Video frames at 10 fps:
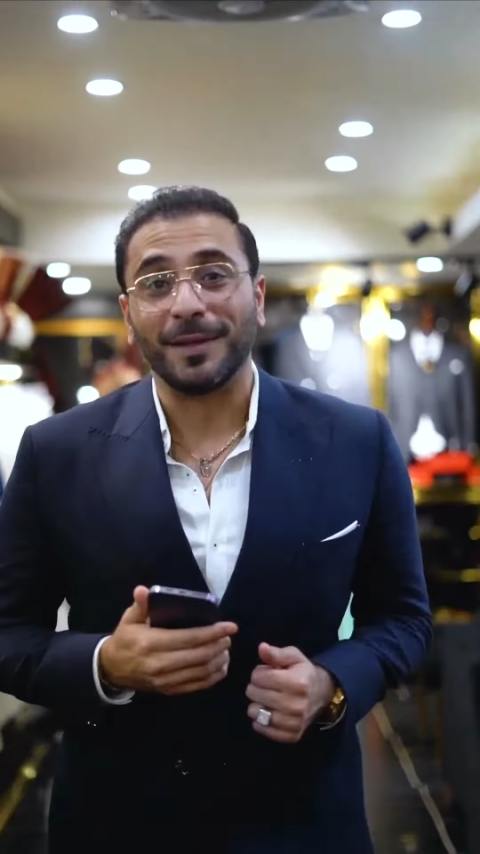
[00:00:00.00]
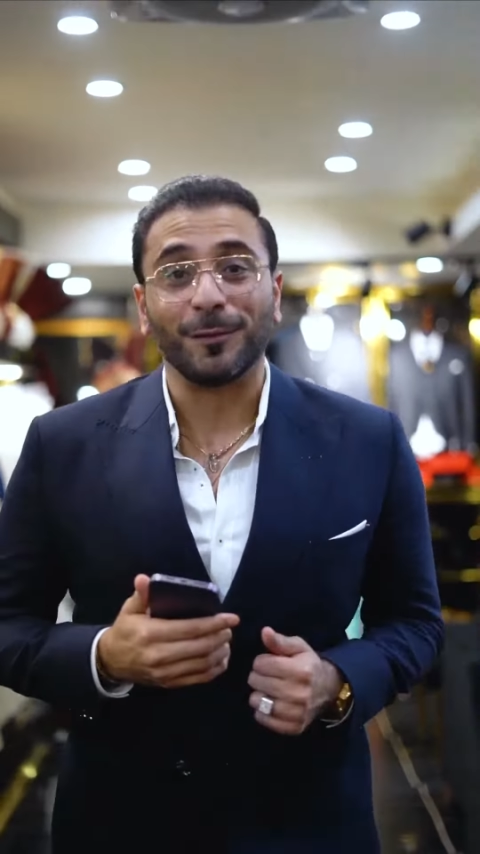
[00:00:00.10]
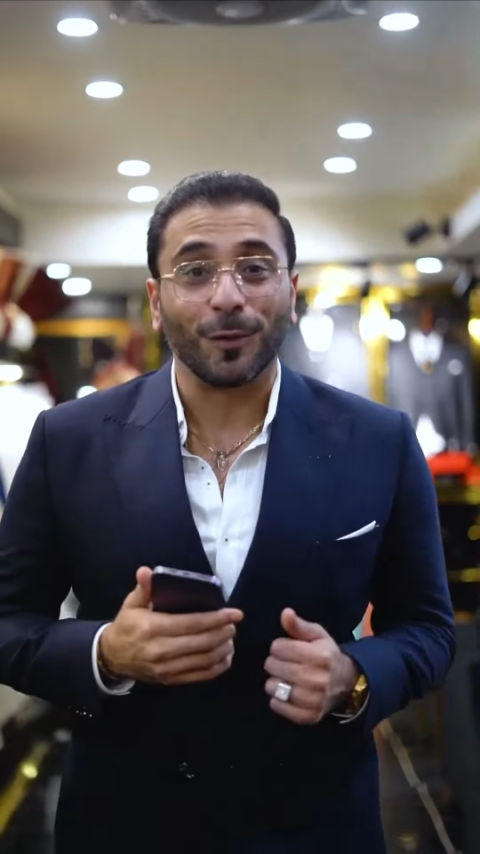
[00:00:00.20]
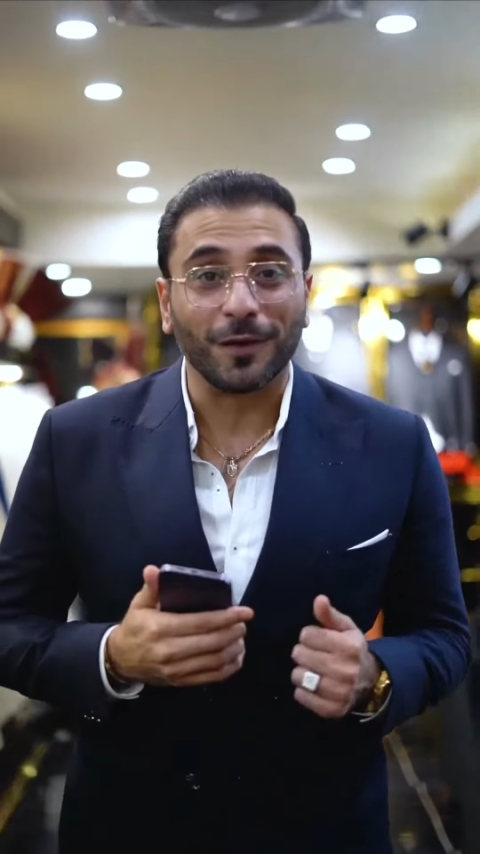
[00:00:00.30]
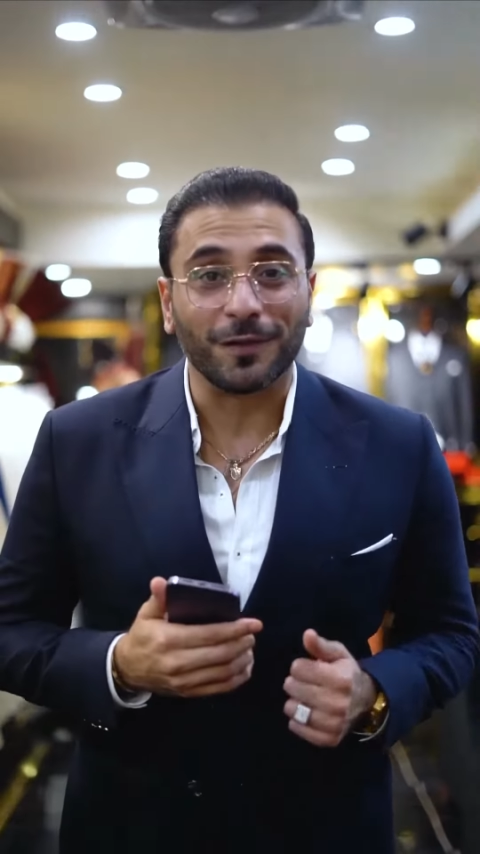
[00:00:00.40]

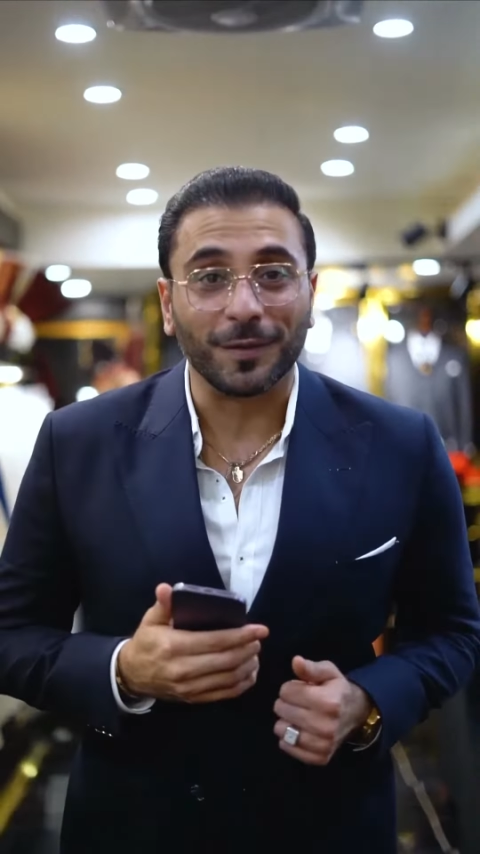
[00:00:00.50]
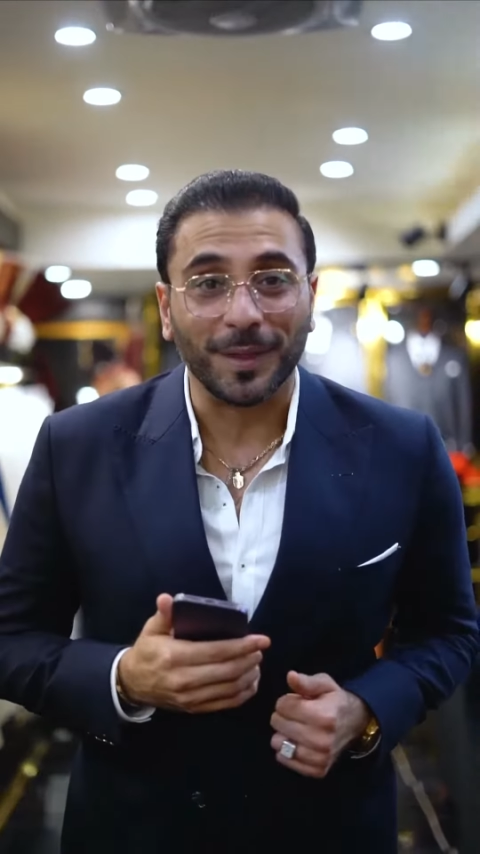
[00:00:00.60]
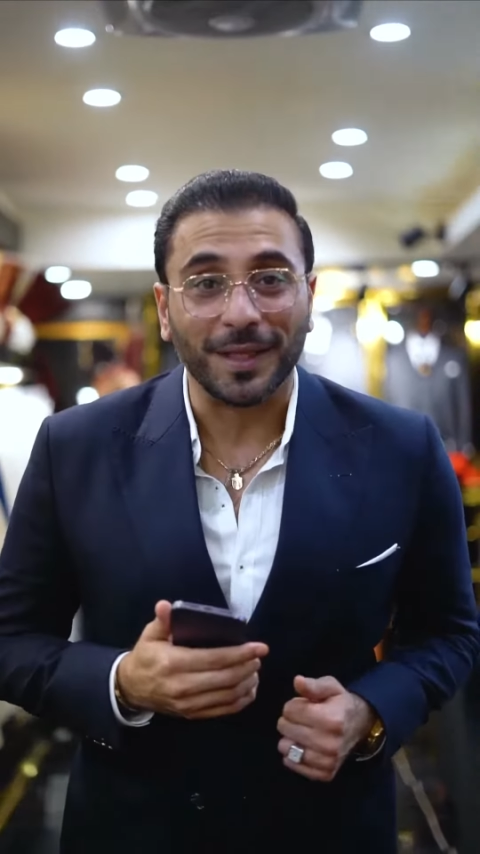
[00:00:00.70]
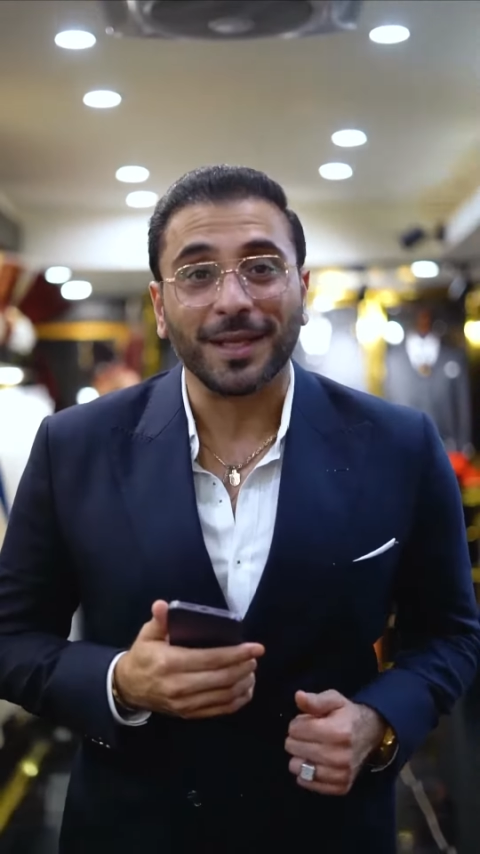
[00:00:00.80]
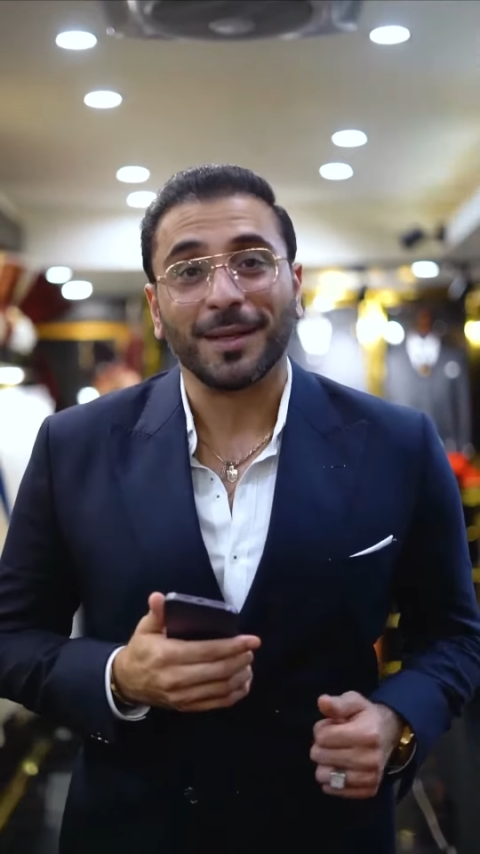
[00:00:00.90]
involved
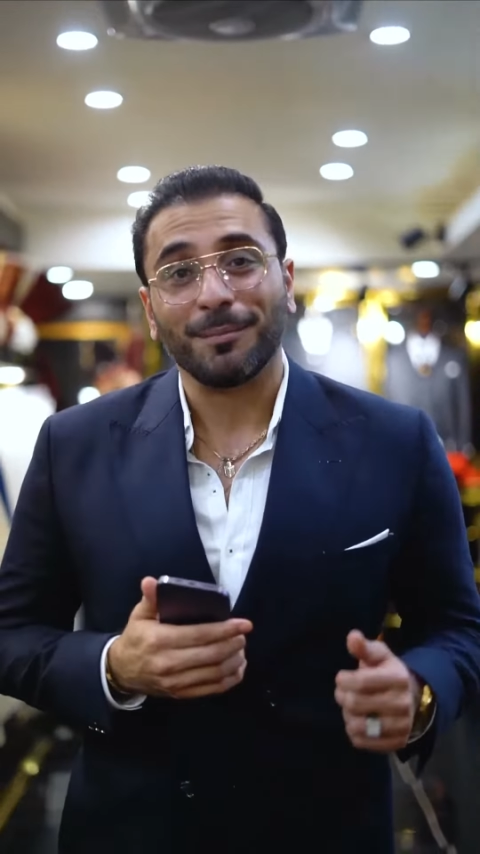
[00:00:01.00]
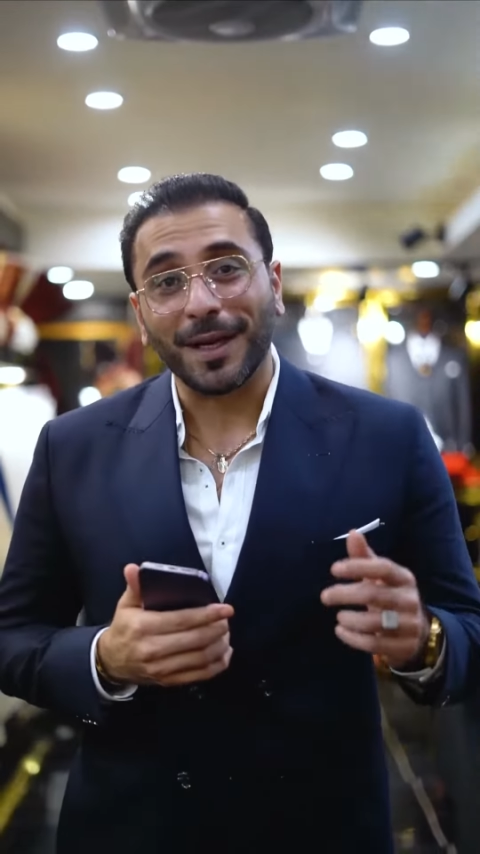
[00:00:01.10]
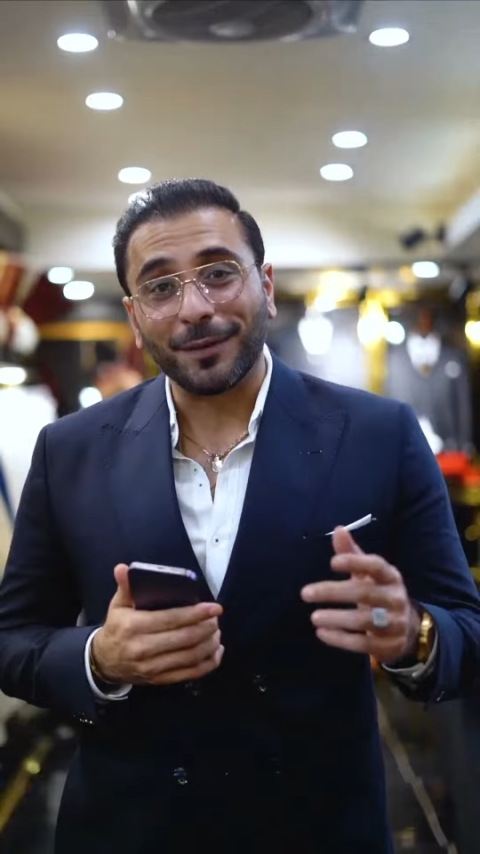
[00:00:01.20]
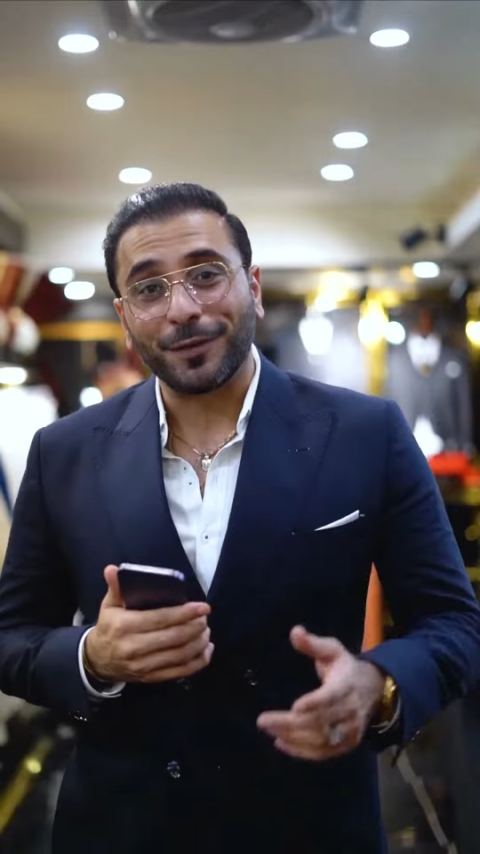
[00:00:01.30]
with me. My